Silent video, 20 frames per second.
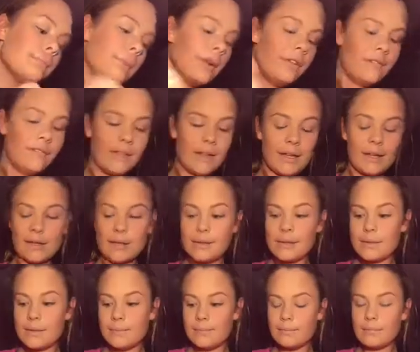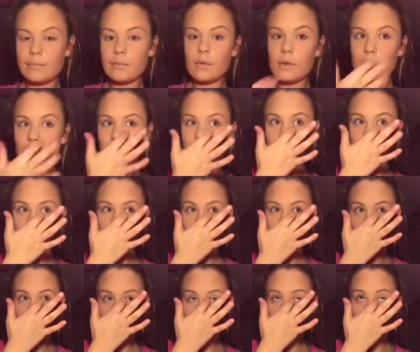Perfect. Okay,
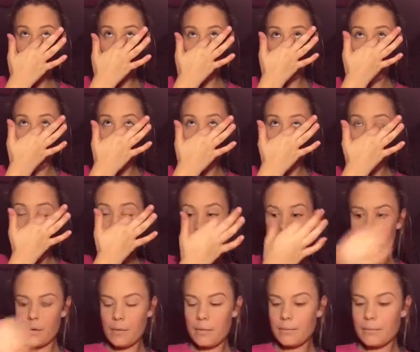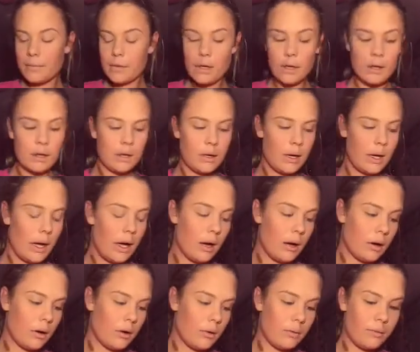so
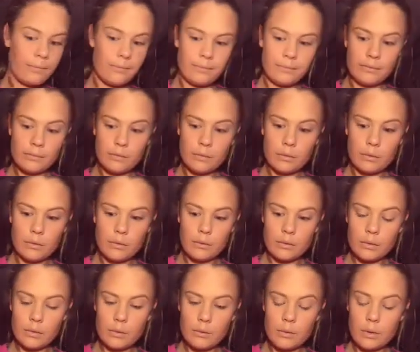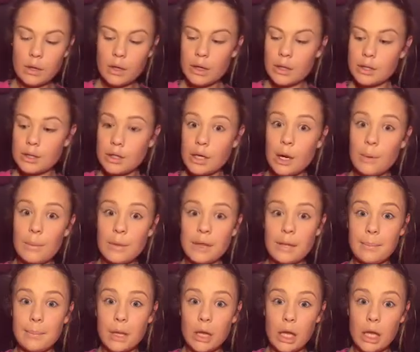now we're gonna start with
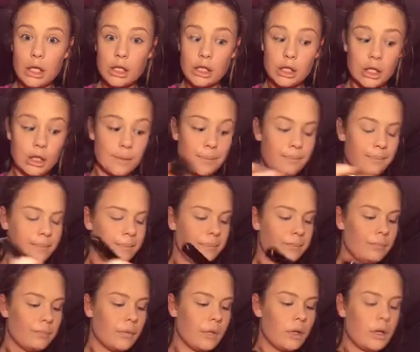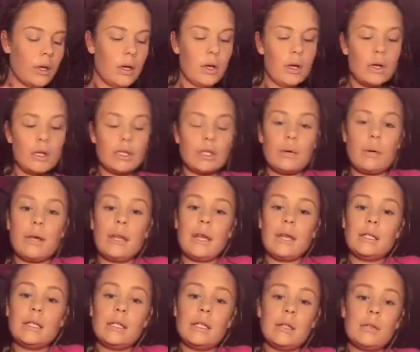the blush. So I
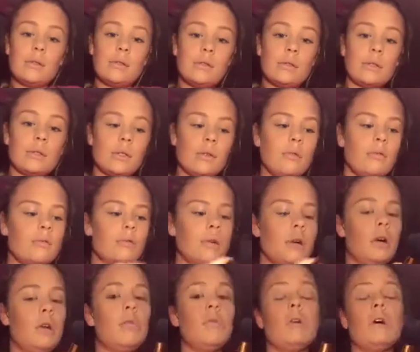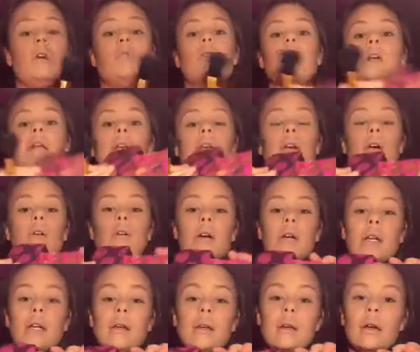like to use, oh honey.
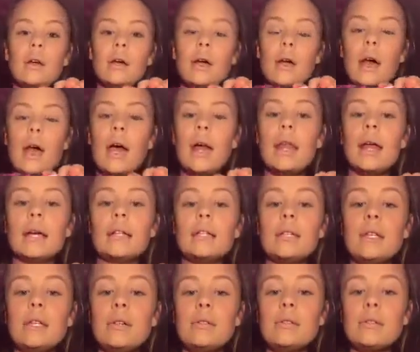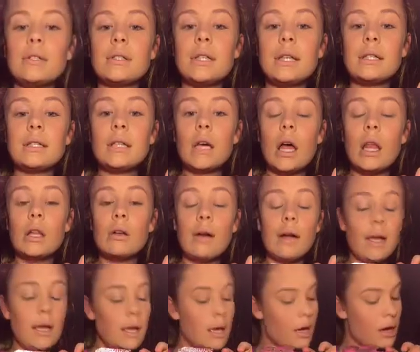I like to use this color
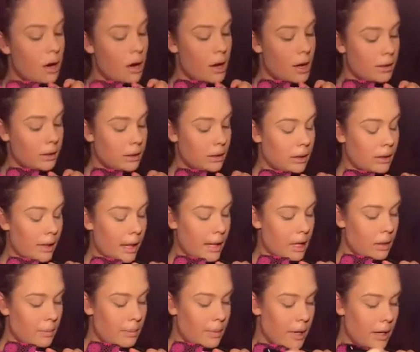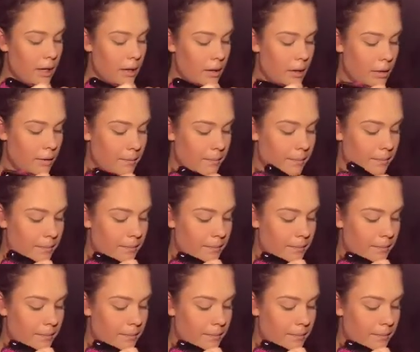right here. It's a lighter pink.